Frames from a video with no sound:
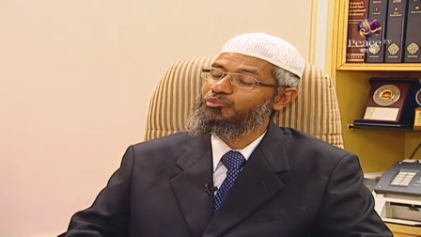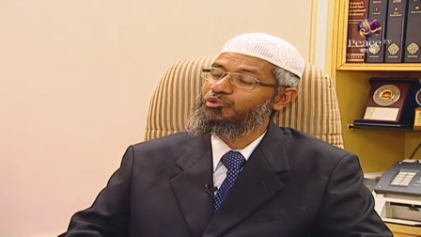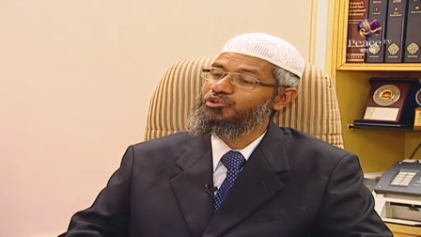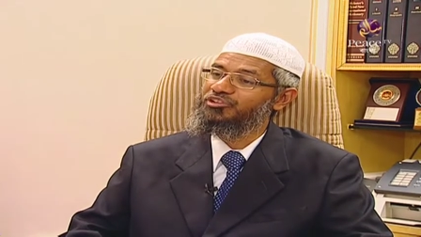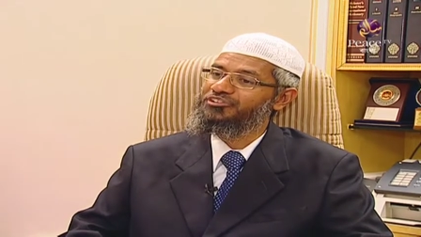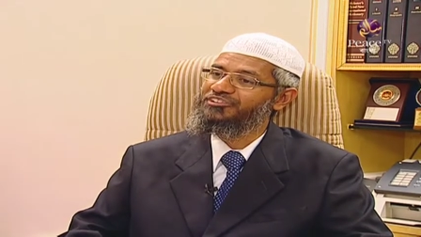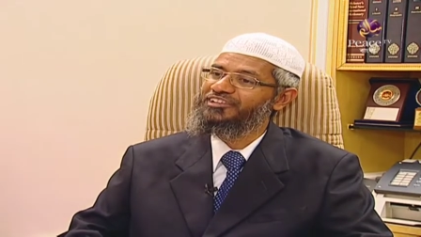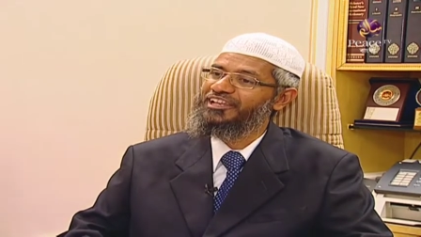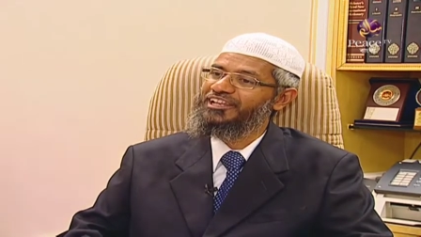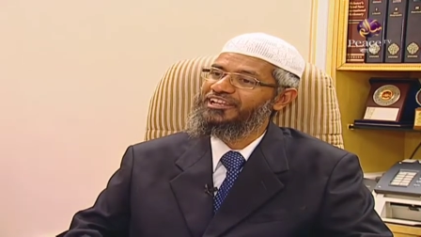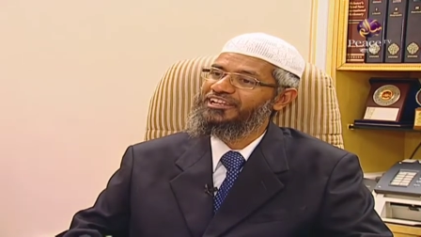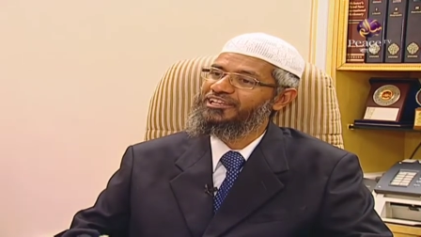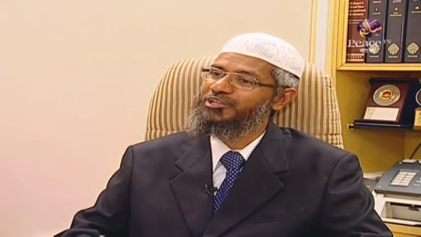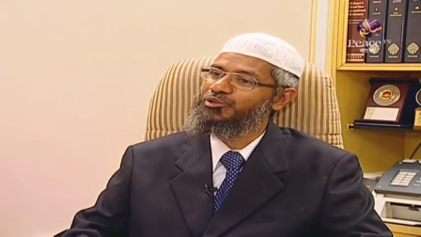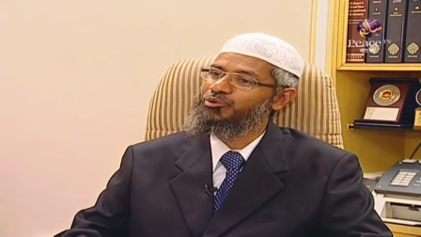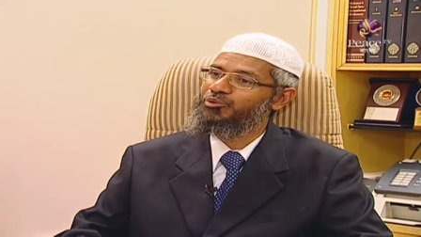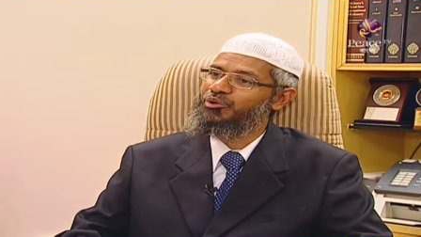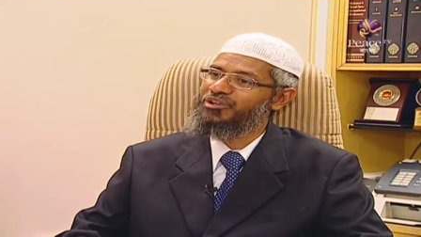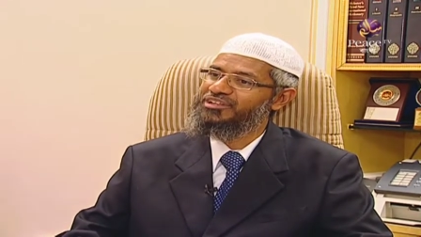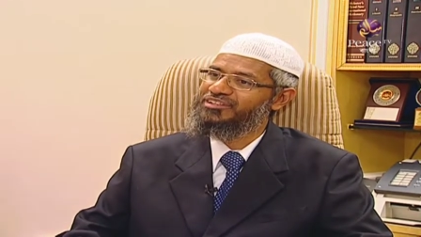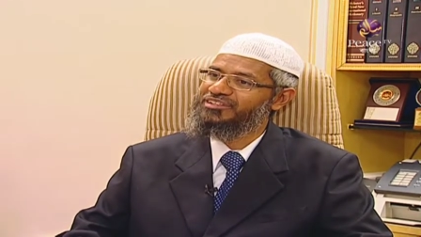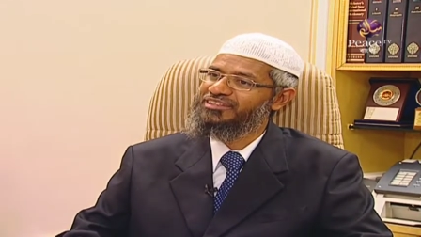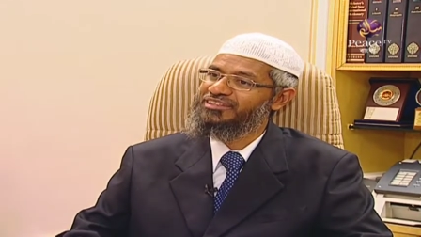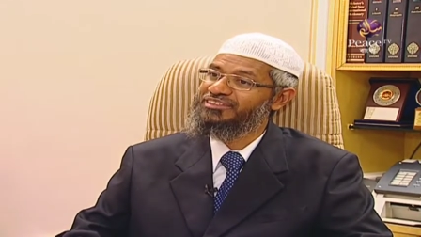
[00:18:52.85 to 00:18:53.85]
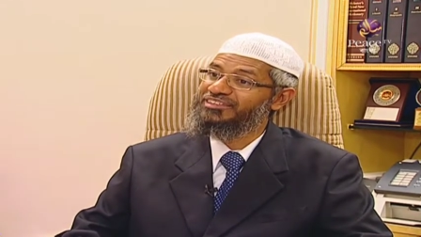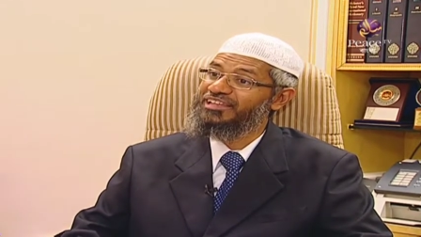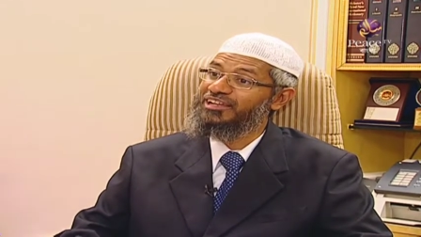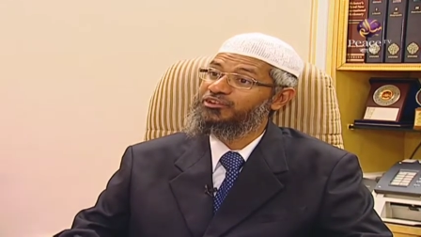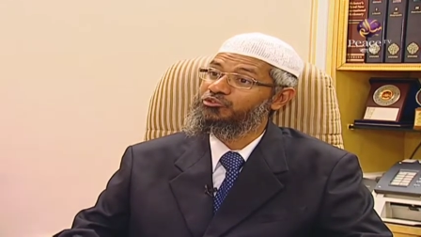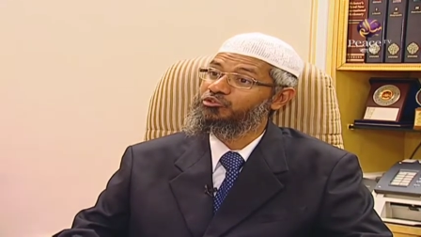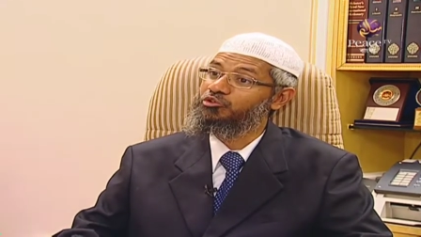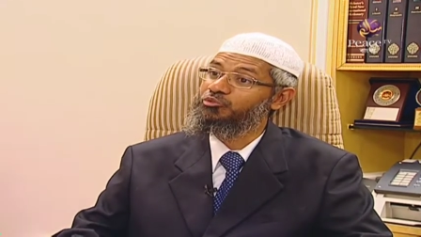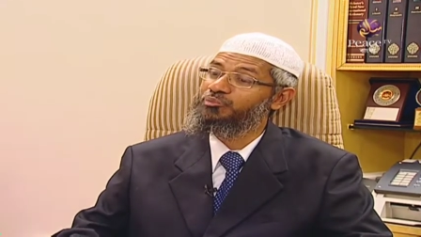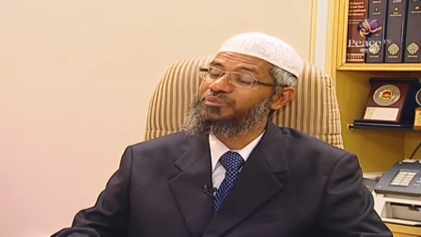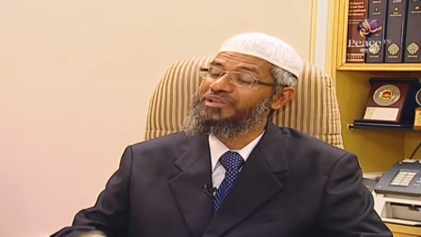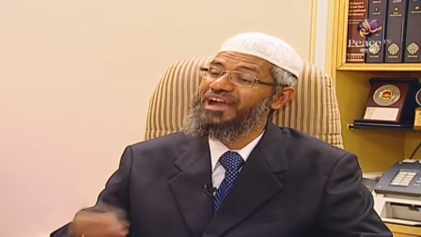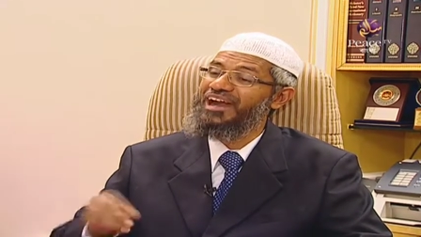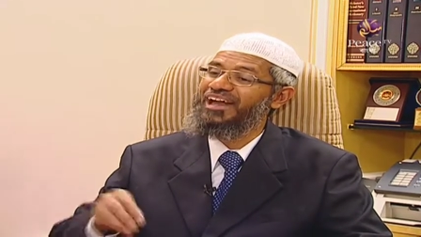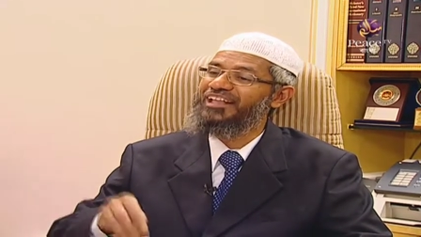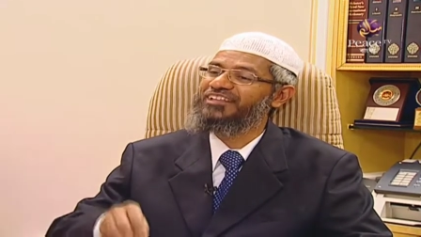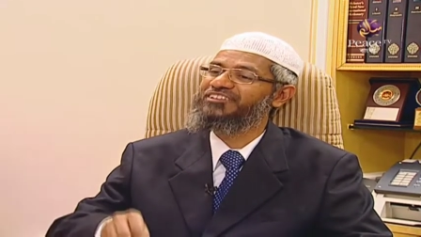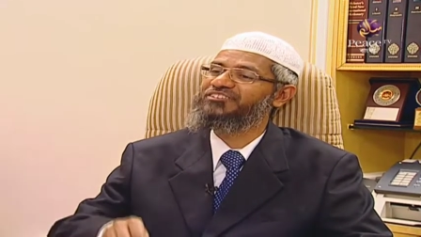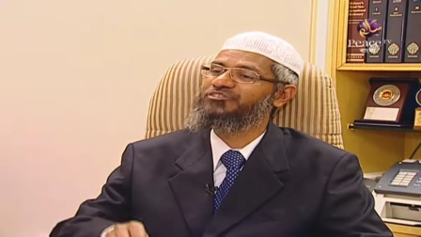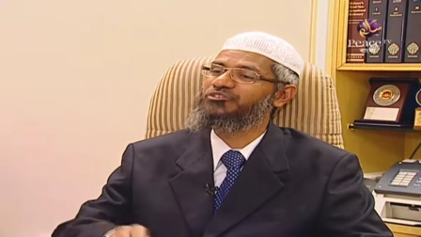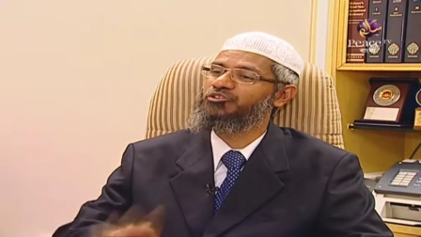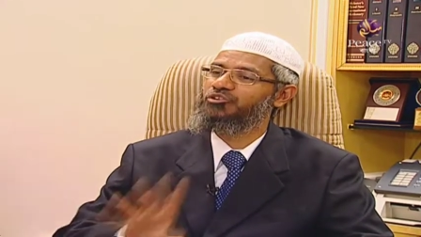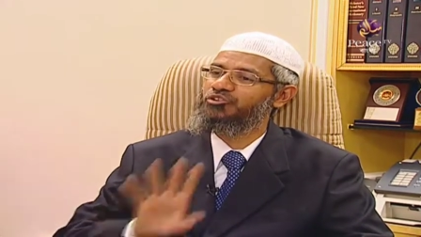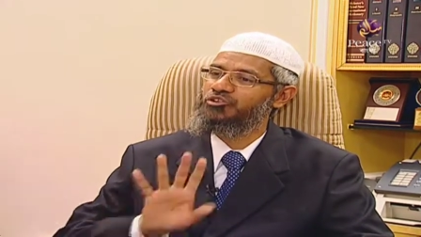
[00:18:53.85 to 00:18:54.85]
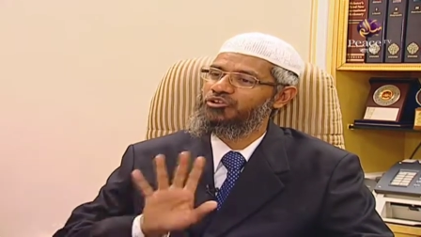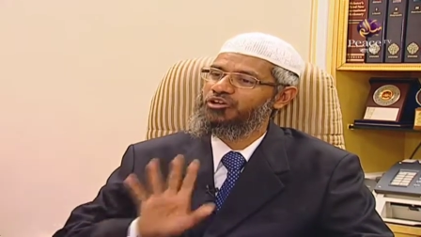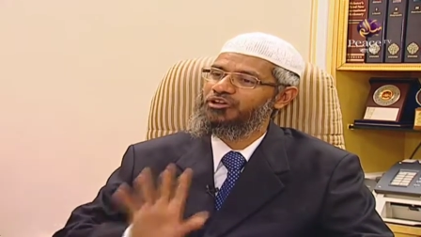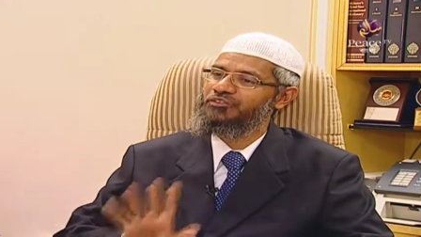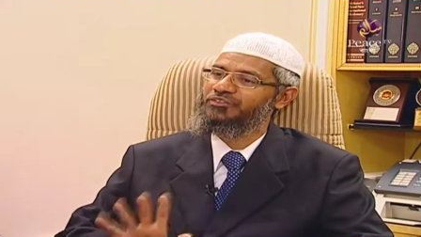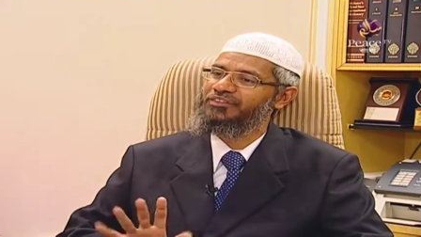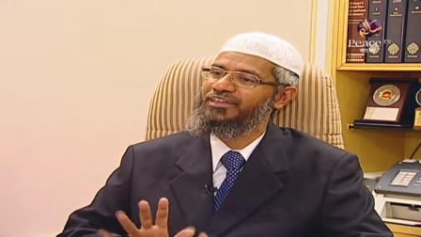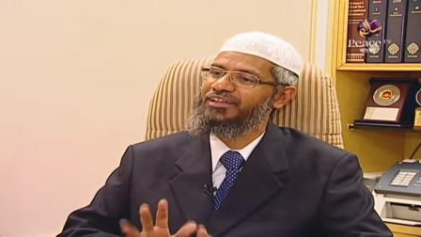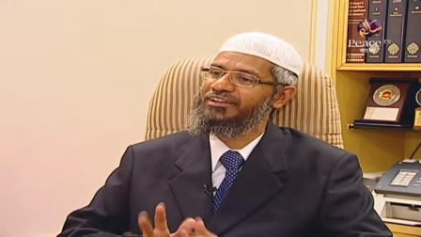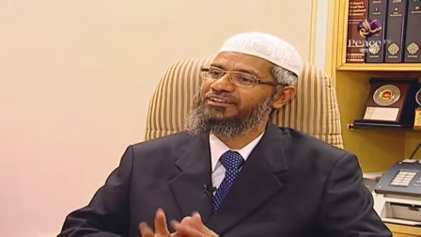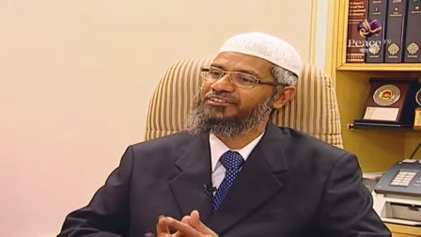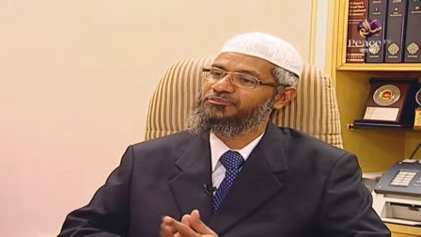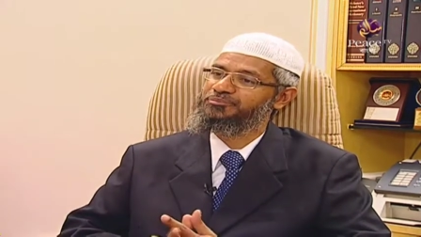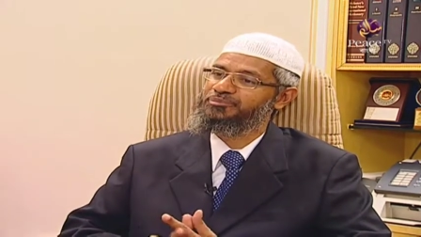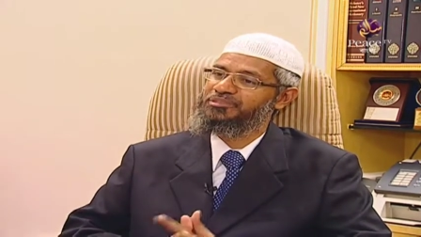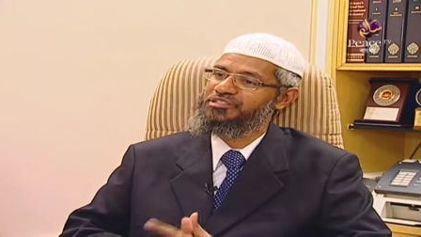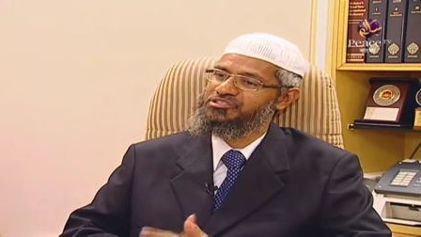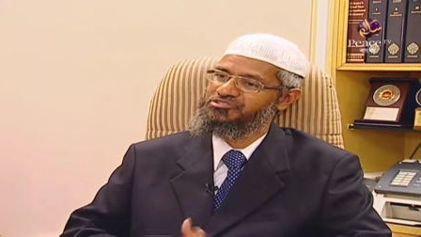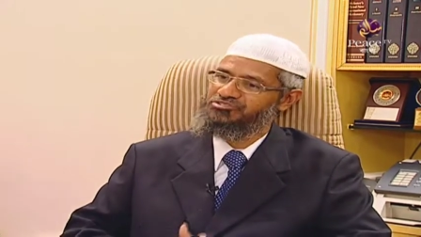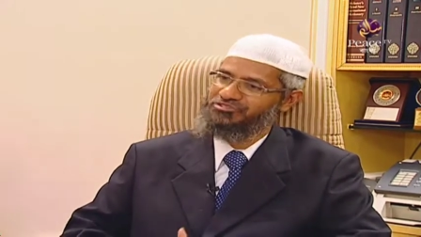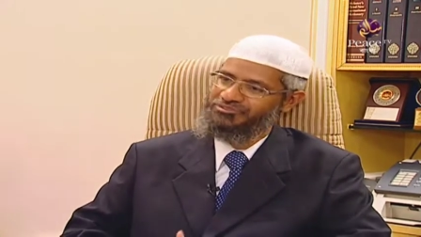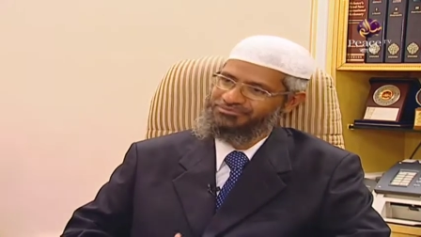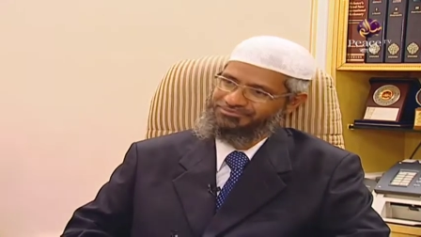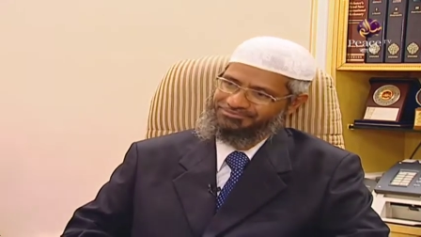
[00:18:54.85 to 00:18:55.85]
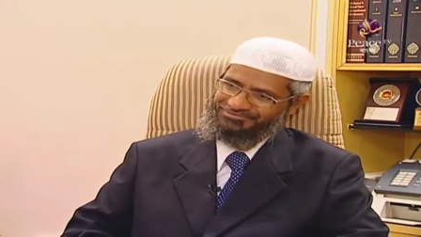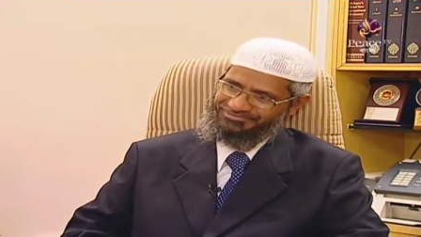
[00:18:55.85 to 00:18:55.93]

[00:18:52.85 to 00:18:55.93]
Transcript: the most likely question that could be asked on that speech.